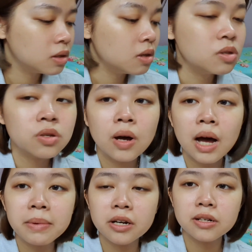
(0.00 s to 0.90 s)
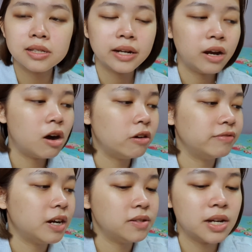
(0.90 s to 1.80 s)
So how am I gonna start it off
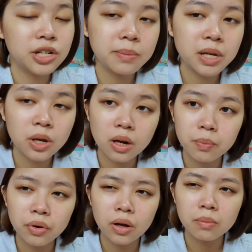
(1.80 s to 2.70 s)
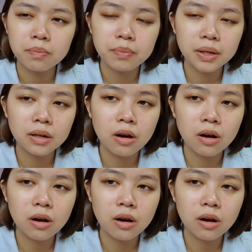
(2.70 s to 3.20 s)
now is actually I'm just gonna put a bit